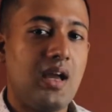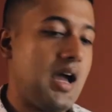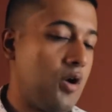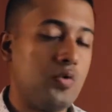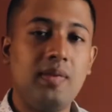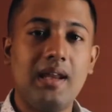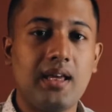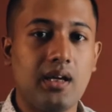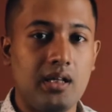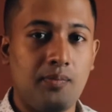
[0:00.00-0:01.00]
I would be
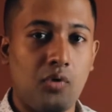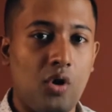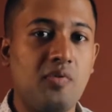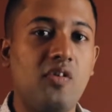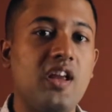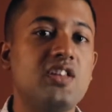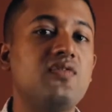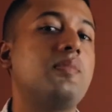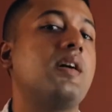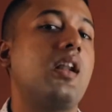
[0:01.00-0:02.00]
in a proper range
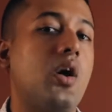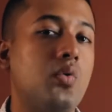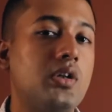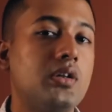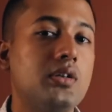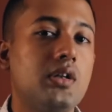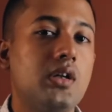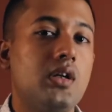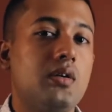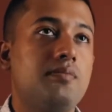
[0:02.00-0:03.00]
with my router,
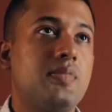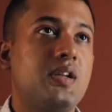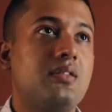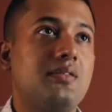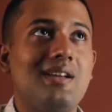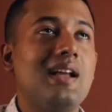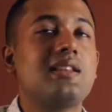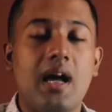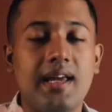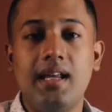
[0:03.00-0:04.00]
but
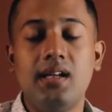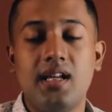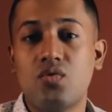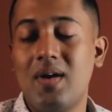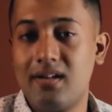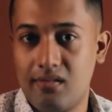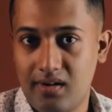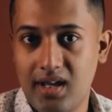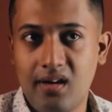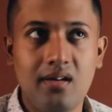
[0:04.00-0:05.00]
it's quite
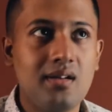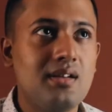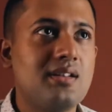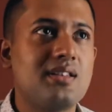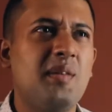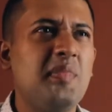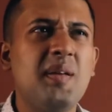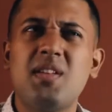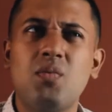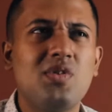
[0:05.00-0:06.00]
rare.
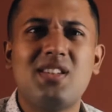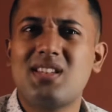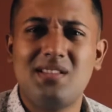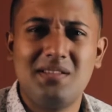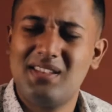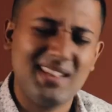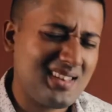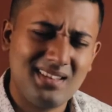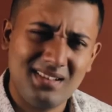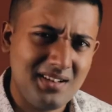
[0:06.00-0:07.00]
Sometimes it would just
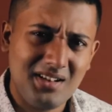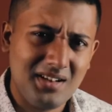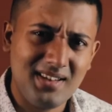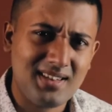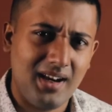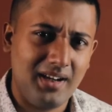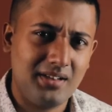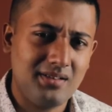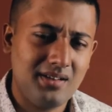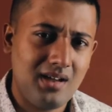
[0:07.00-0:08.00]

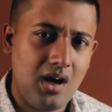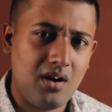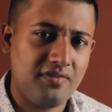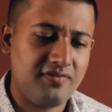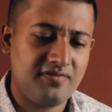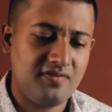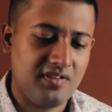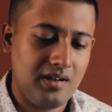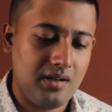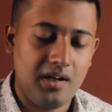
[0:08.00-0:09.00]
disconnect out
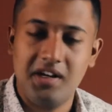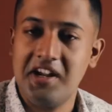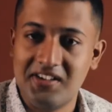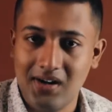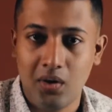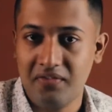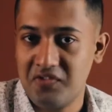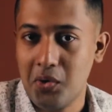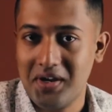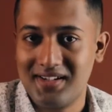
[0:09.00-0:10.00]
of
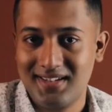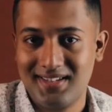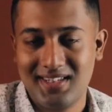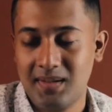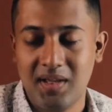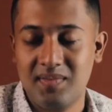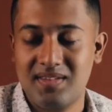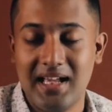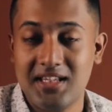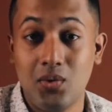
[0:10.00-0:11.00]
no interest. Sometimes
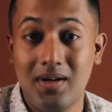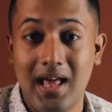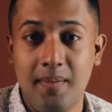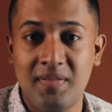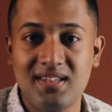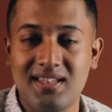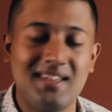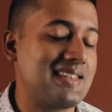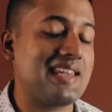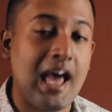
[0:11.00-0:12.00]
that's how it happens. It
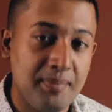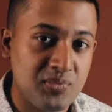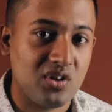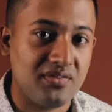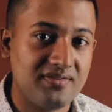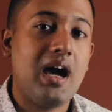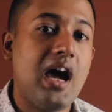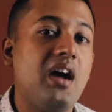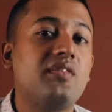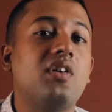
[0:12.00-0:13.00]
just snaps off. I
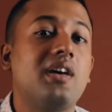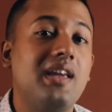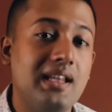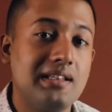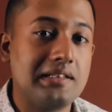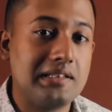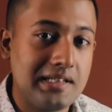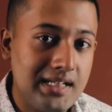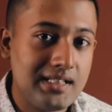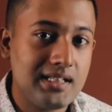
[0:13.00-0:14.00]
have to again
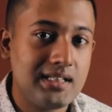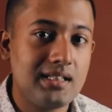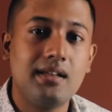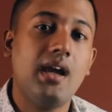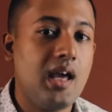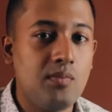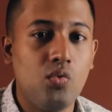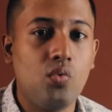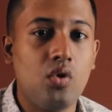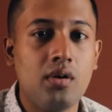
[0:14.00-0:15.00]
connect it and
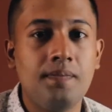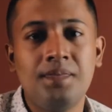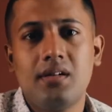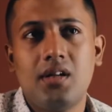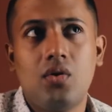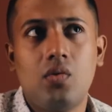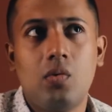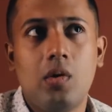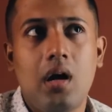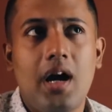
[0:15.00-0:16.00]
move on.
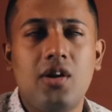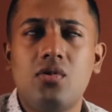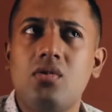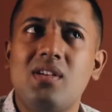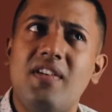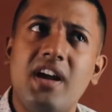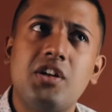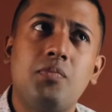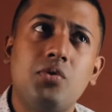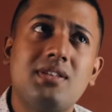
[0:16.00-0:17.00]
Now I don't know if I had
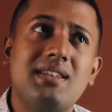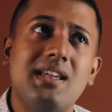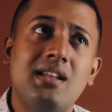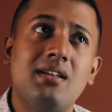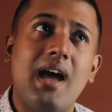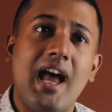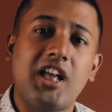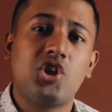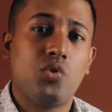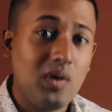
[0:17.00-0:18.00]
to put this in an
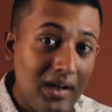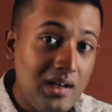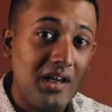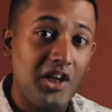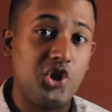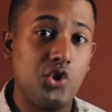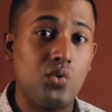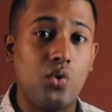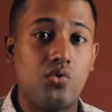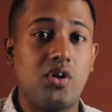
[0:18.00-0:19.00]
actual issue,
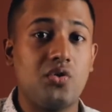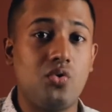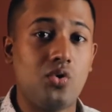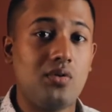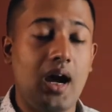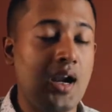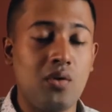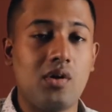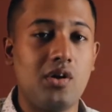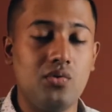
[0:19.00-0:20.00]
quote unquote. I don't
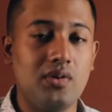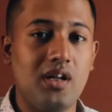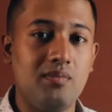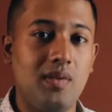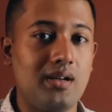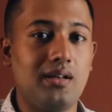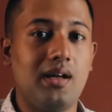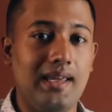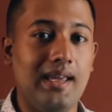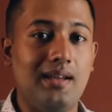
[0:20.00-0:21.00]
want to do that, but
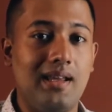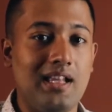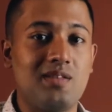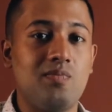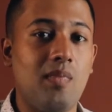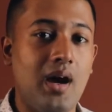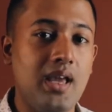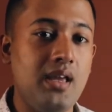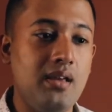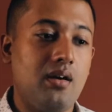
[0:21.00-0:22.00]
again, it's my
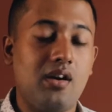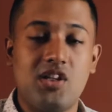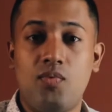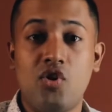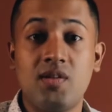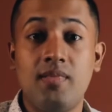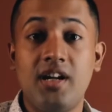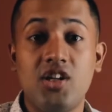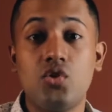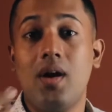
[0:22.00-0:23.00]

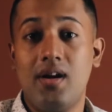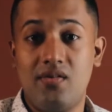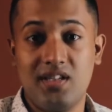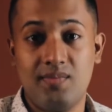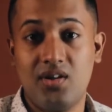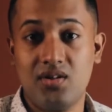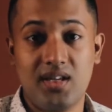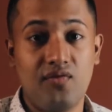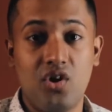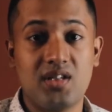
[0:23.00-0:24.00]
responsibility to address, because
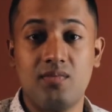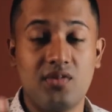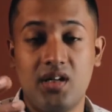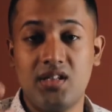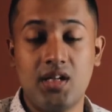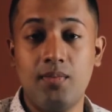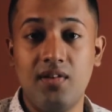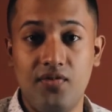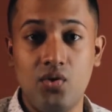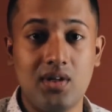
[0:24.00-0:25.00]
I've got some considerable
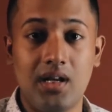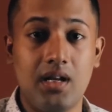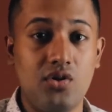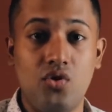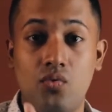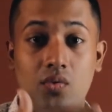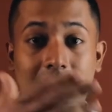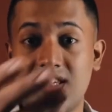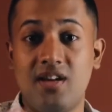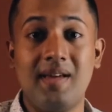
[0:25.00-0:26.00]
views and you
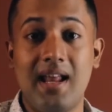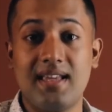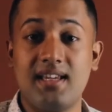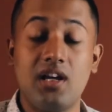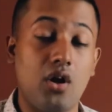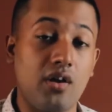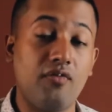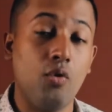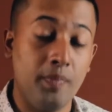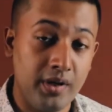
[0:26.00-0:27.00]
guys have been asking a lot
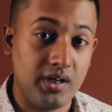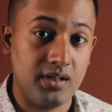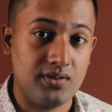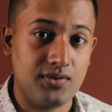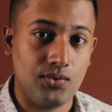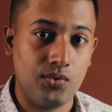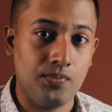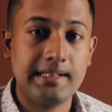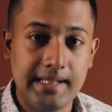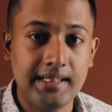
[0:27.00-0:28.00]
of opinions, so
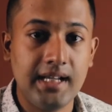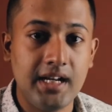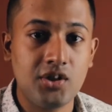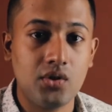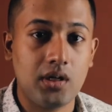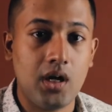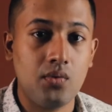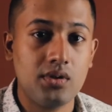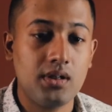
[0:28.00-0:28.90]
take that into account.